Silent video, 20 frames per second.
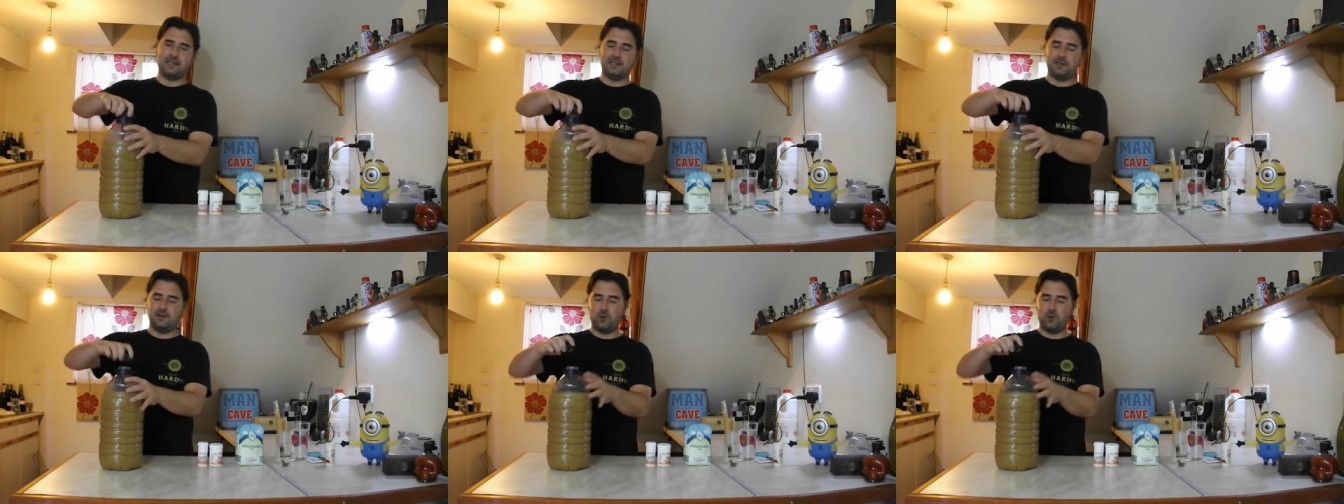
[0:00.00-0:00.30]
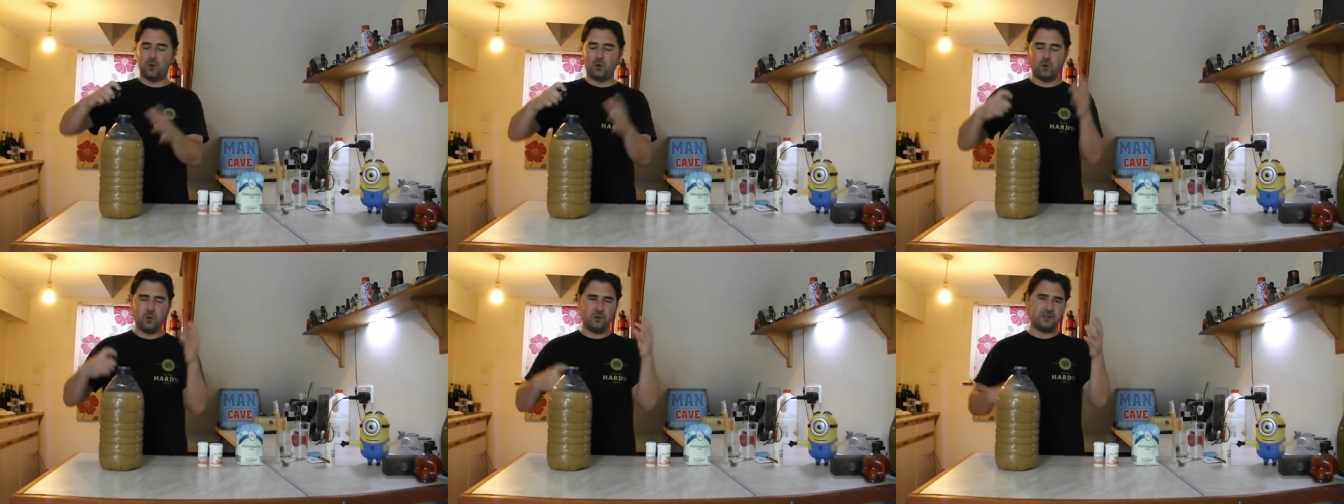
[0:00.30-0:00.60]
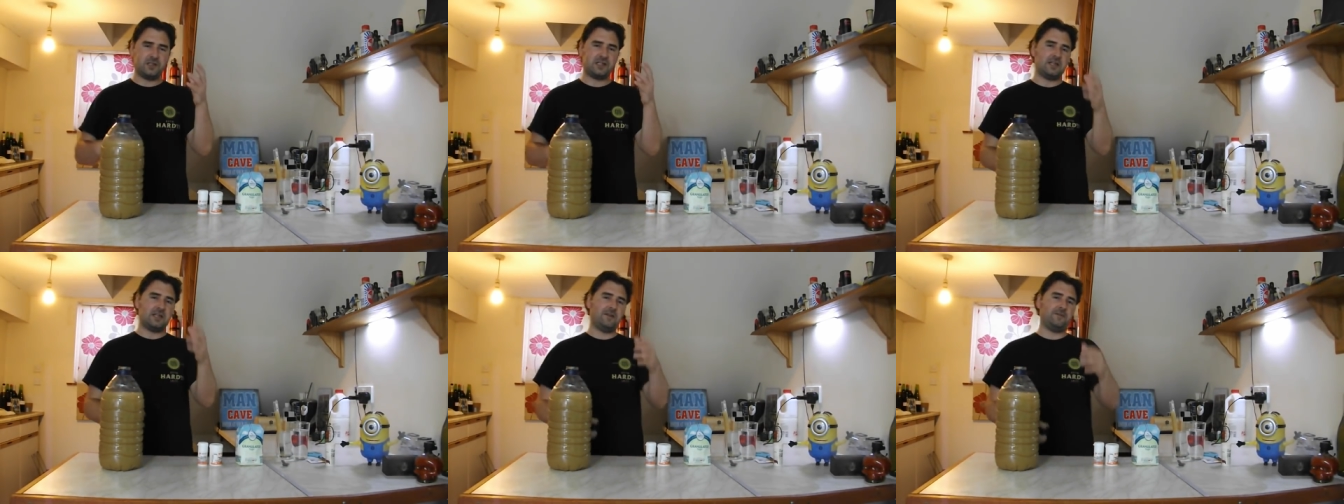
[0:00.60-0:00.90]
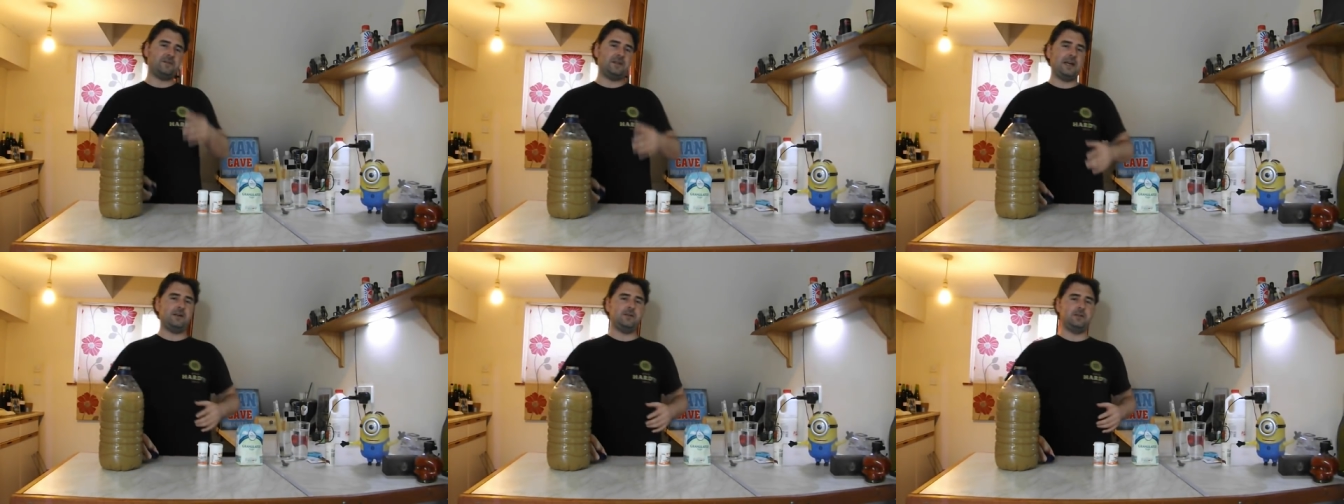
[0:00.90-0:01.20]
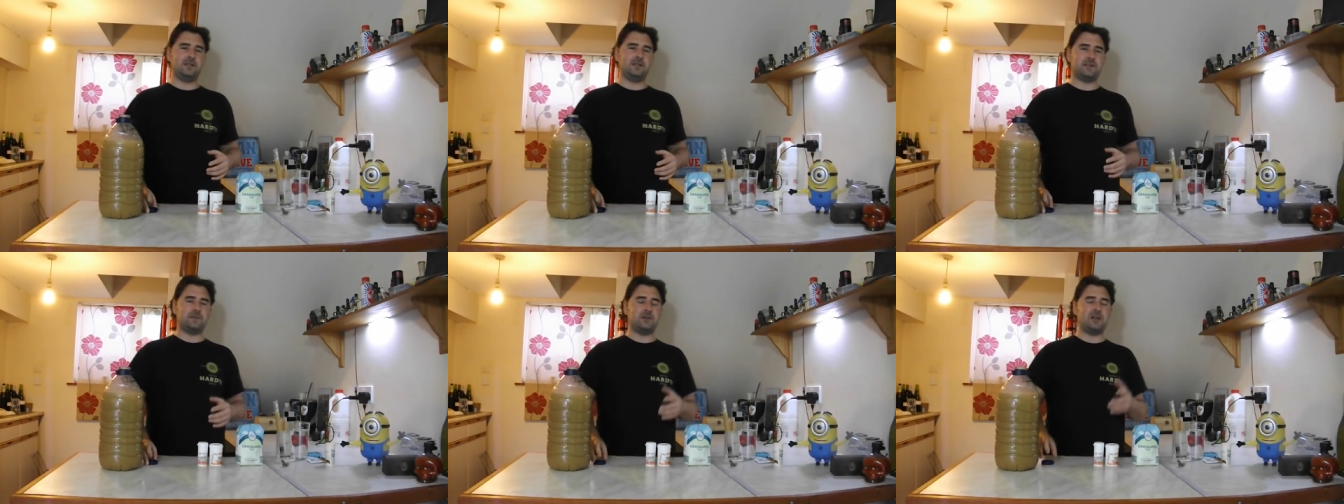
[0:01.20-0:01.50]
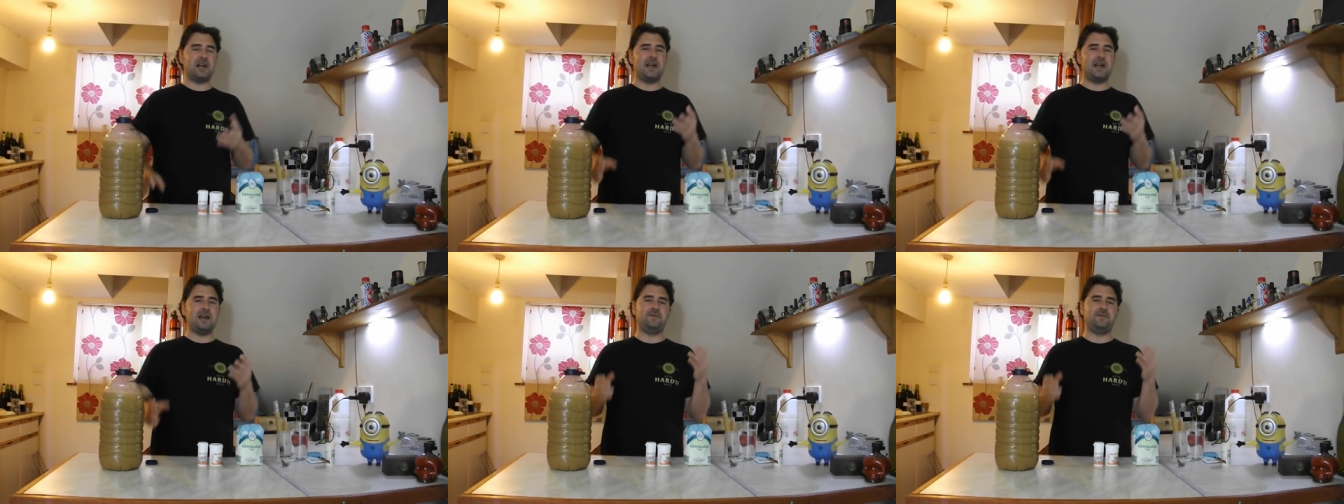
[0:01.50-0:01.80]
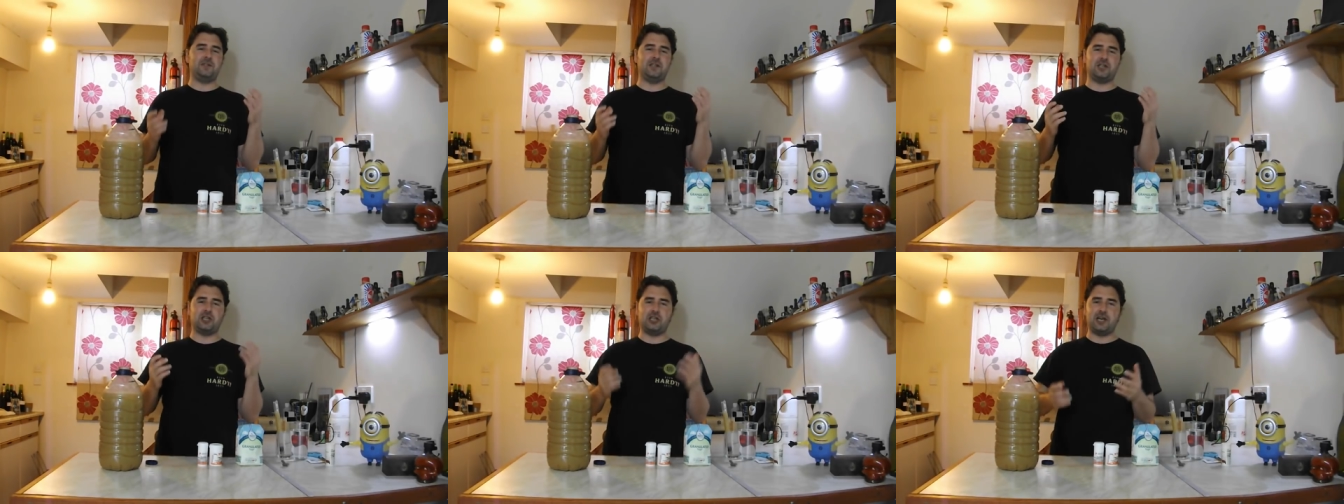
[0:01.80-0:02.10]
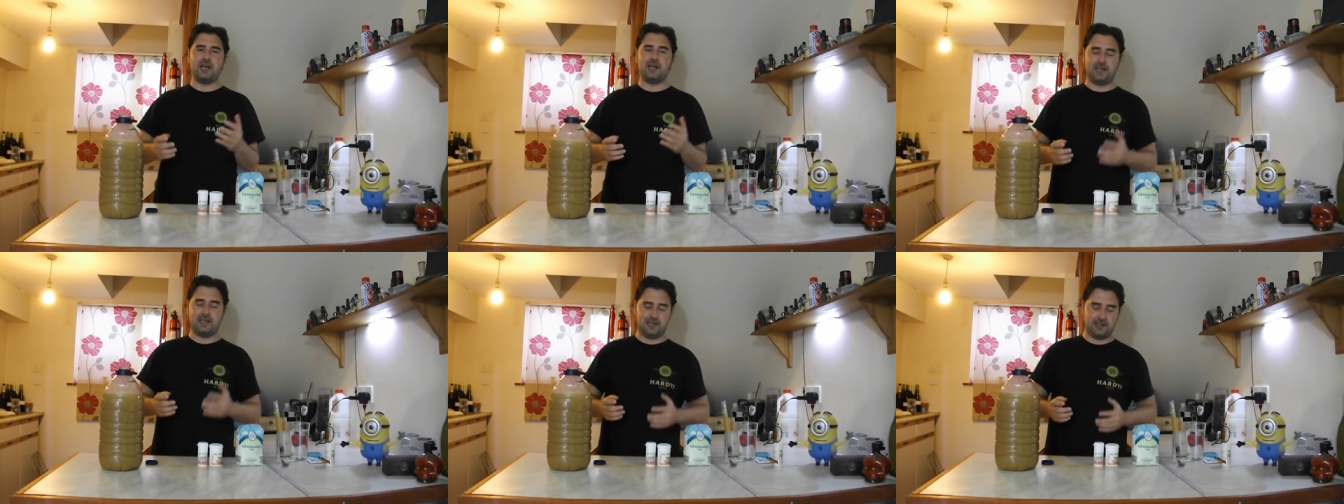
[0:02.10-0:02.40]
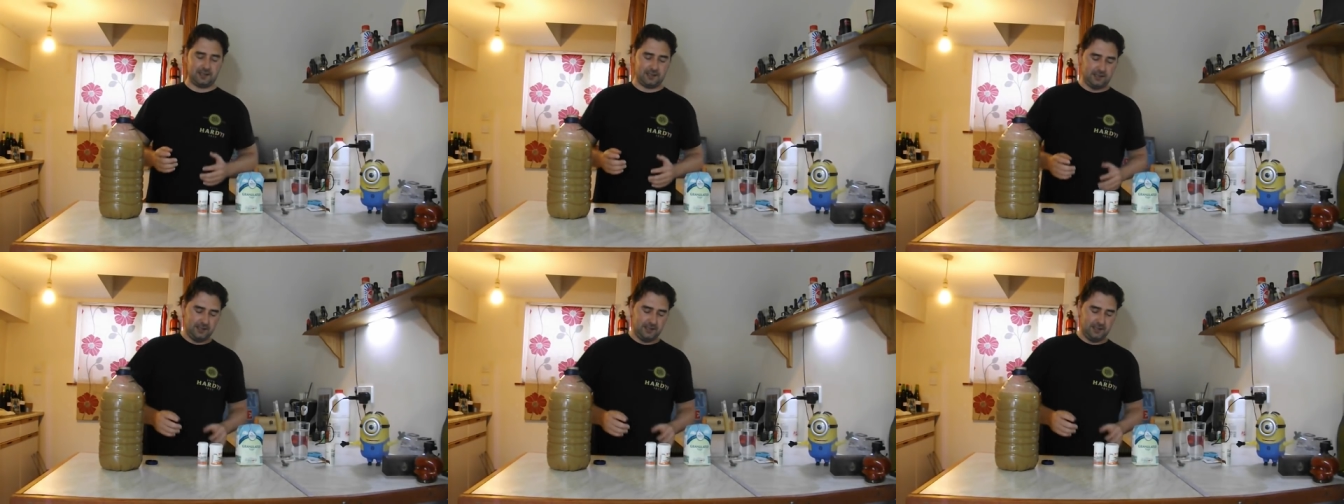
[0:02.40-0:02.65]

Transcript: in all the stuff now, because I'm going to have to shake it